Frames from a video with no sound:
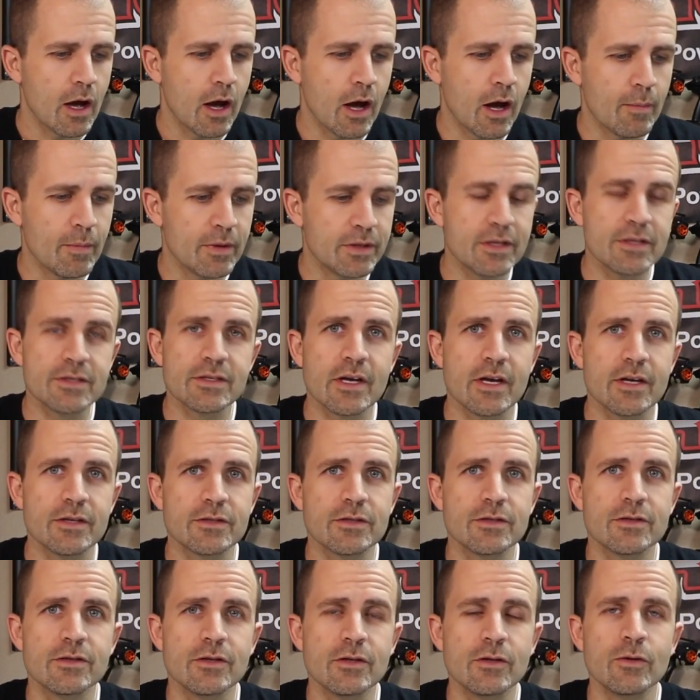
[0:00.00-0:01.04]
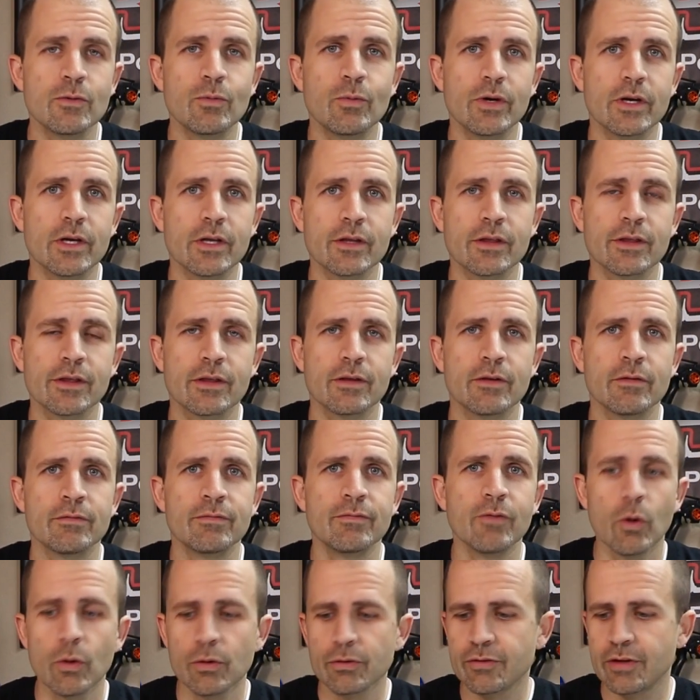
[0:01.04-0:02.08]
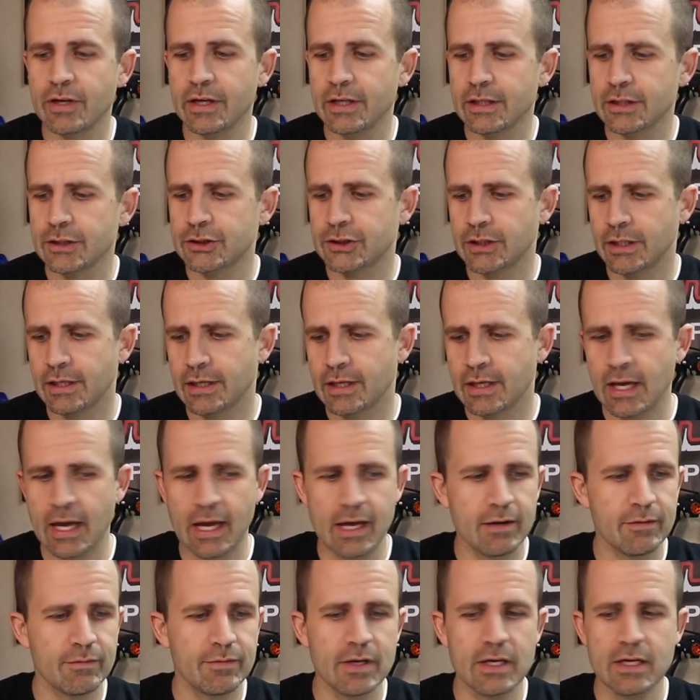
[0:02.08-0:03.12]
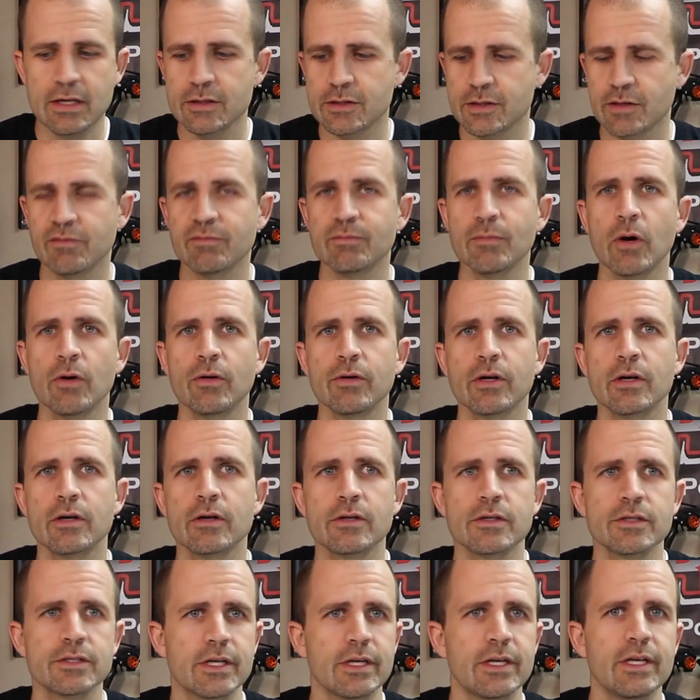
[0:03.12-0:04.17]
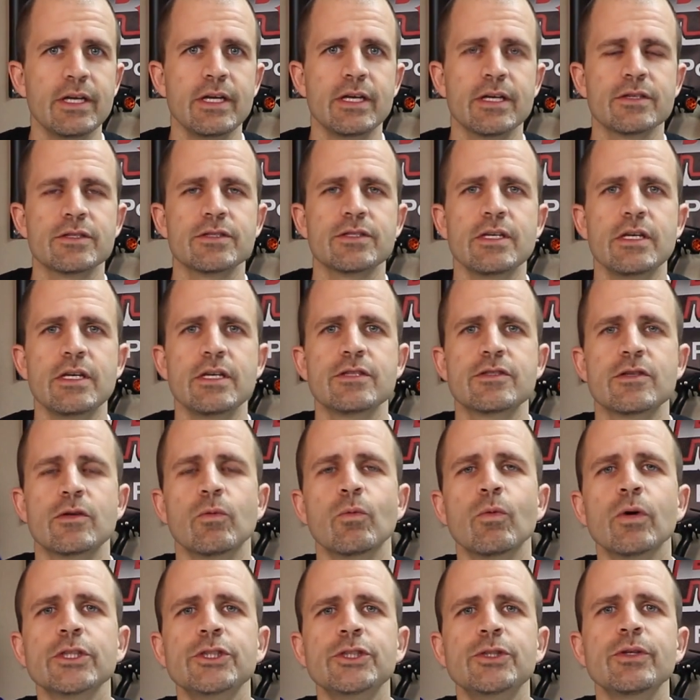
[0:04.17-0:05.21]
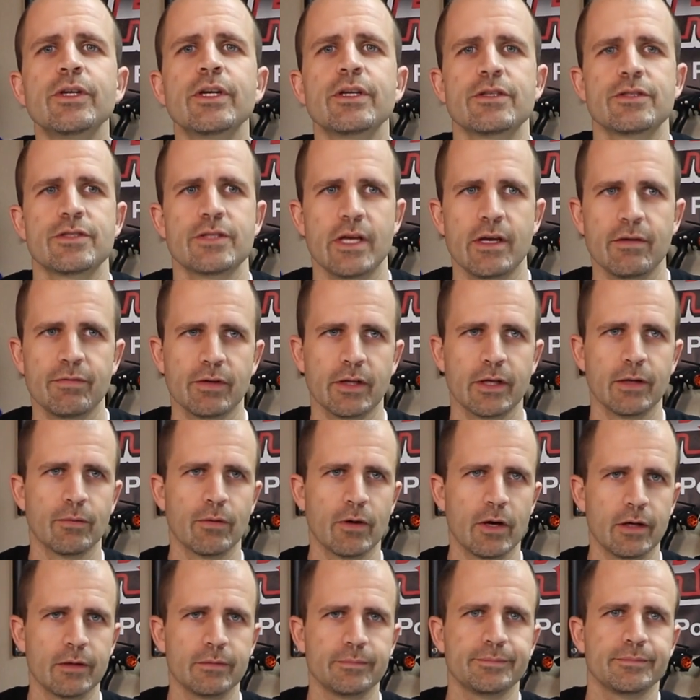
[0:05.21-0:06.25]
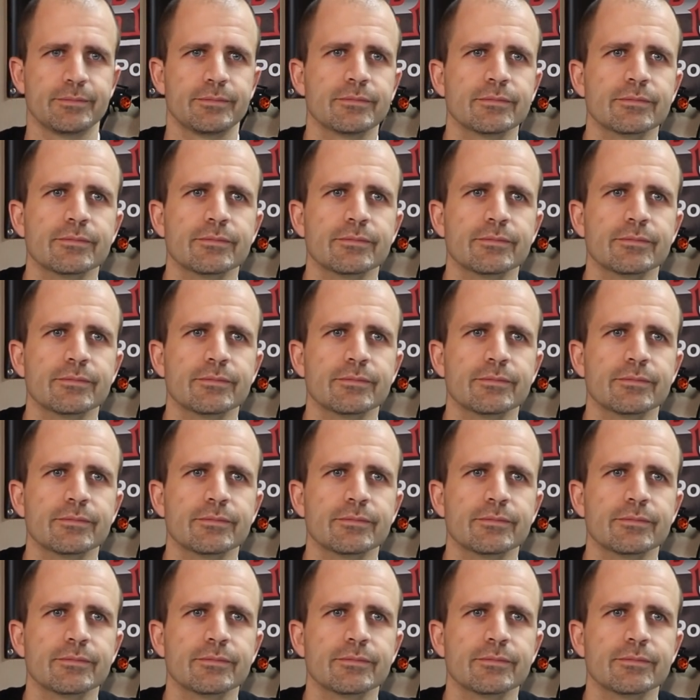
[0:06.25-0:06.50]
Um, and this has to do with voltage and KVs of motors and ESCs and what you can safely run.